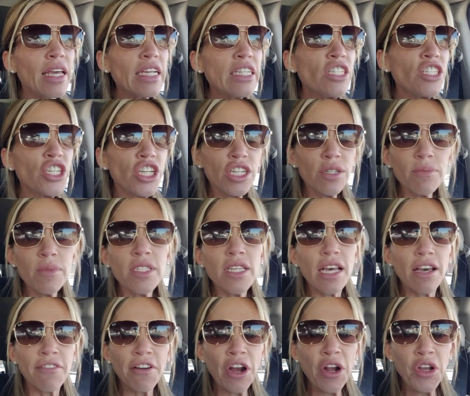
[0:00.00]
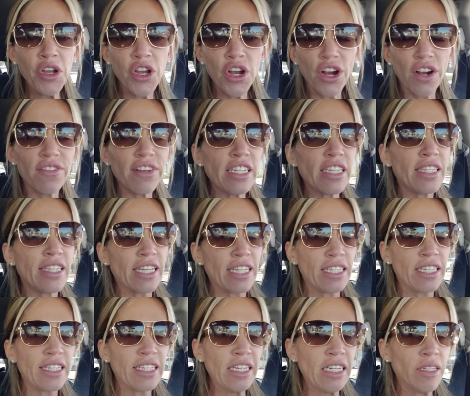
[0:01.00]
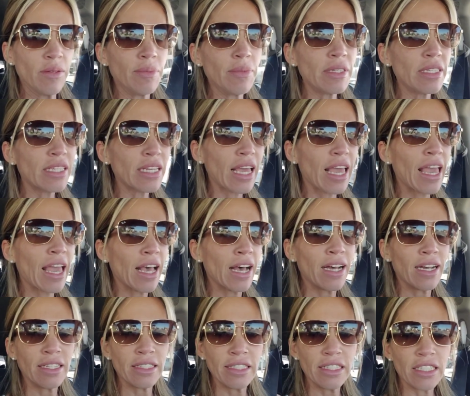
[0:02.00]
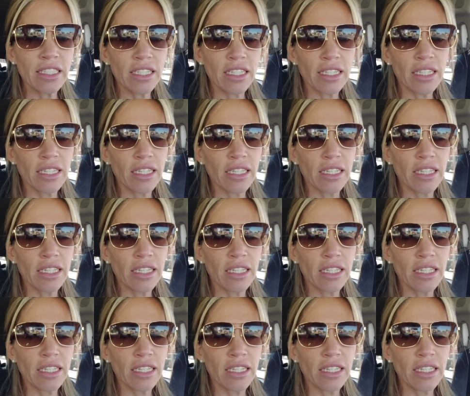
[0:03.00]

In terms of our nervous systems and